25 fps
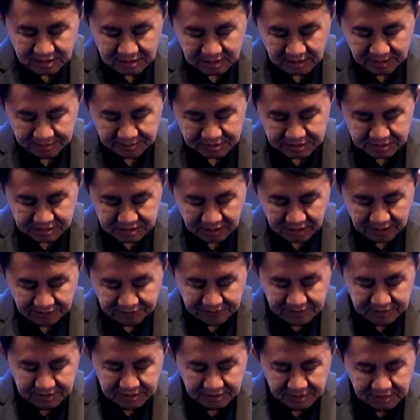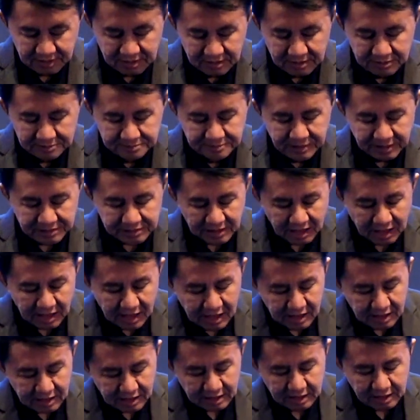number 7. But
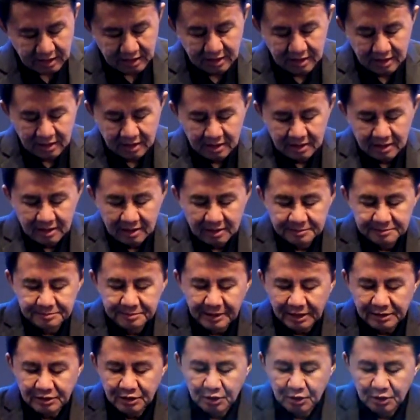I, by